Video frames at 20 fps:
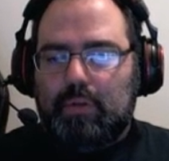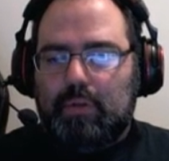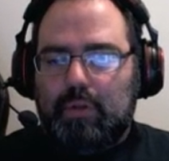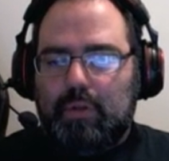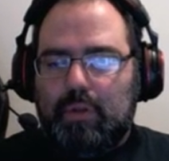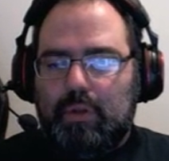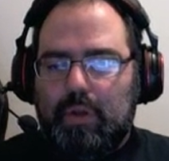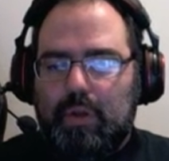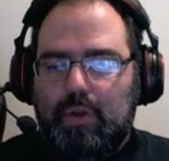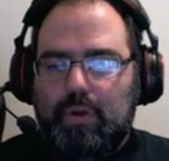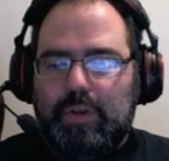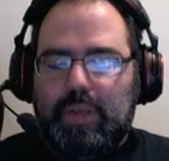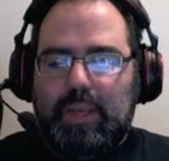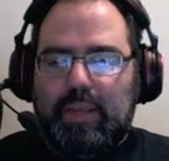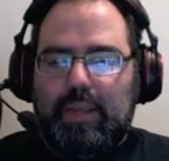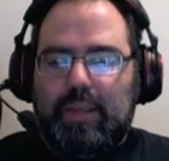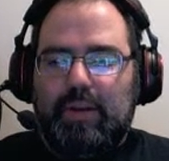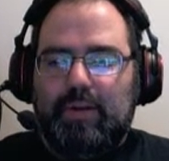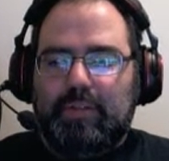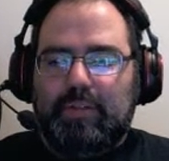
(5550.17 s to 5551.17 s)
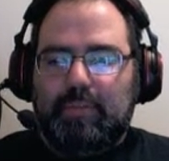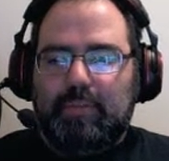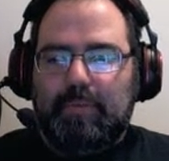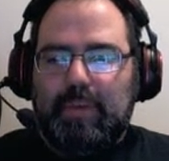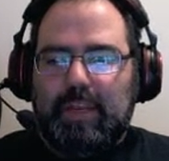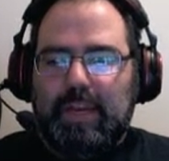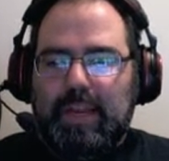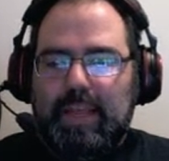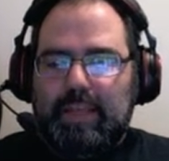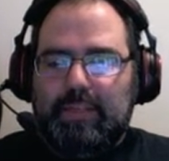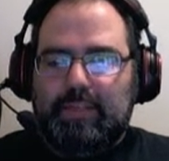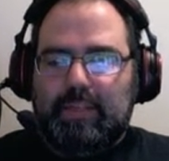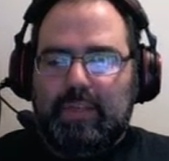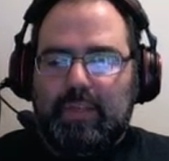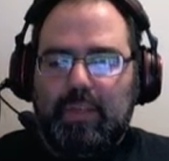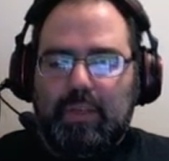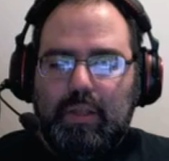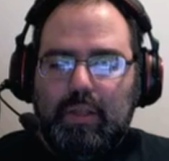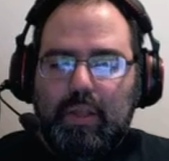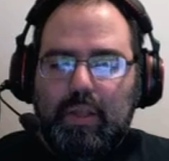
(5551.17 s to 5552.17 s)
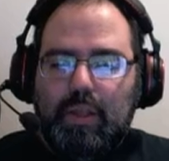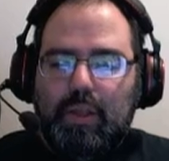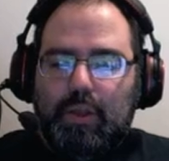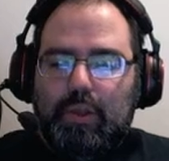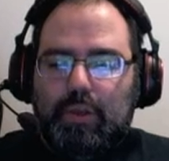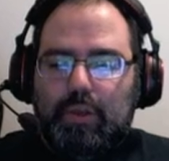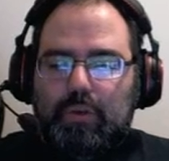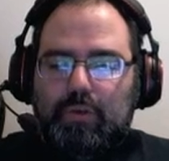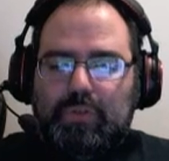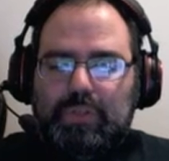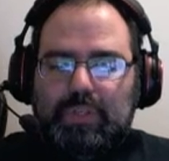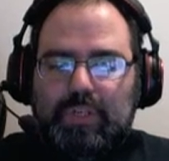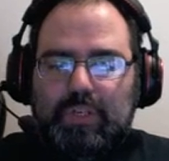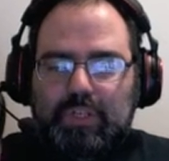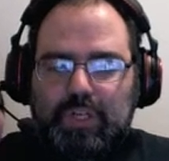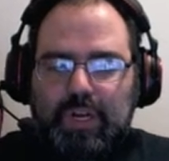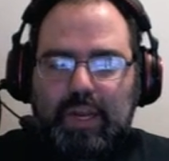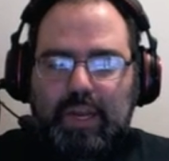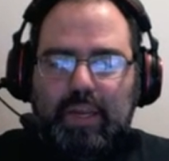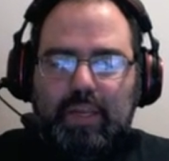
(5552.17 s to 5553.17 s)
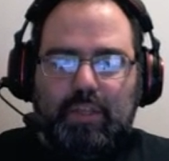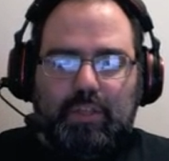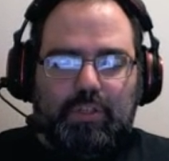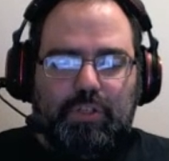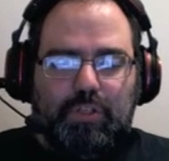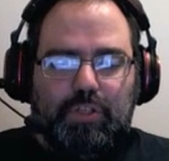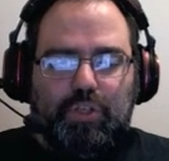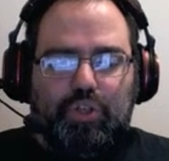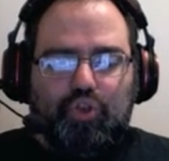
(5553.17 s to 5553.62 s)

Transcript: Okay, here's the big nasty. You see giants,